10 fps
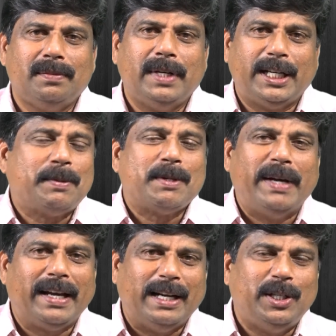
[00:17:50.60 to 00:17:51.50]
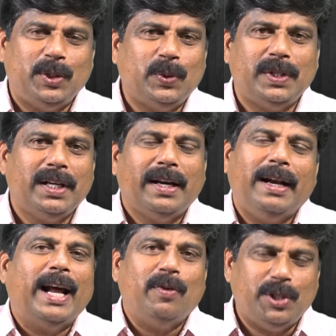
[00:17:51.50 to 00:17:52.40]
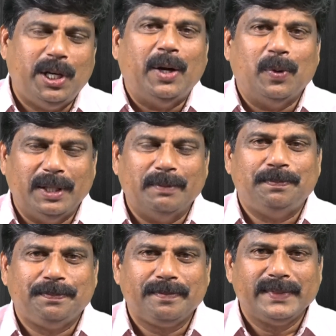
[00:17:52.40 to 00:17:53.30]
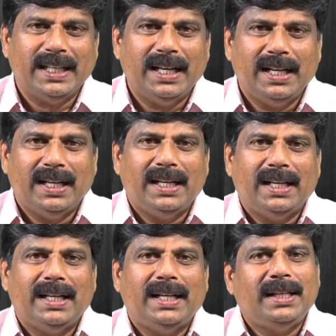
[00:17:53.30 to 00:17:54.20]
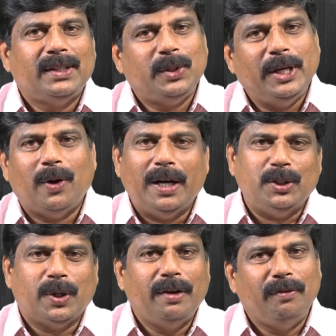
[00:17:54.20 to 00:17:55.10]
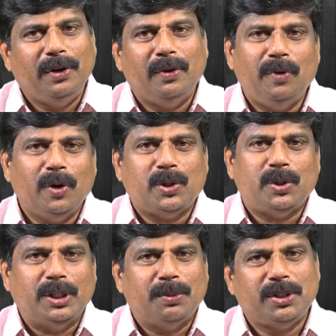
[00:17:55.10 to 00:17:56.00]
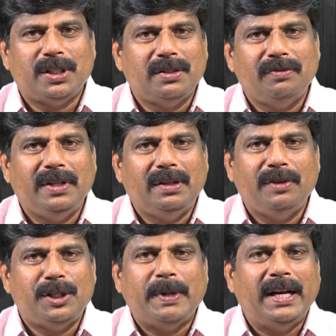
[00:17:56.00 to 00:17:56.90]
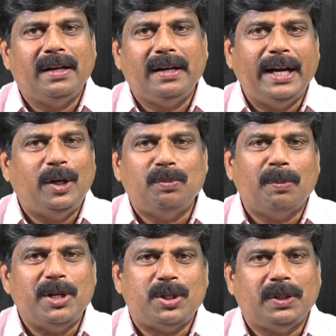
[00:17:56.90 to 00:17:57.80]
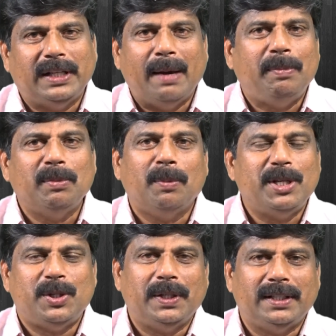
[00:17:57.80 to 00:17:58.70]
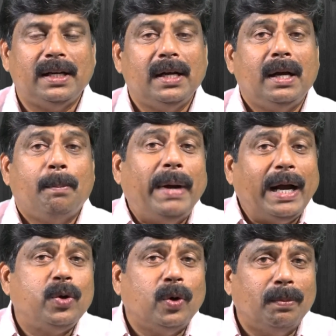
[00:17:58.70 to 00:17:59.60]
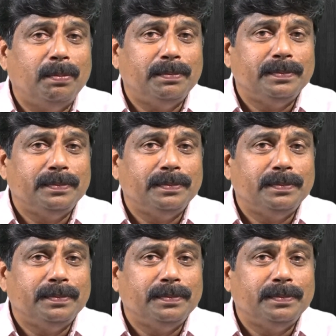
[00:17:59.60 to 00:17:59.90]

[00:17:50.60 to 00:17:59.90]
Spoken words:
express my gratitude lavishly to them. So they all enjoy, we also enjoy, because we spend great moments together, happy moments together. Back home,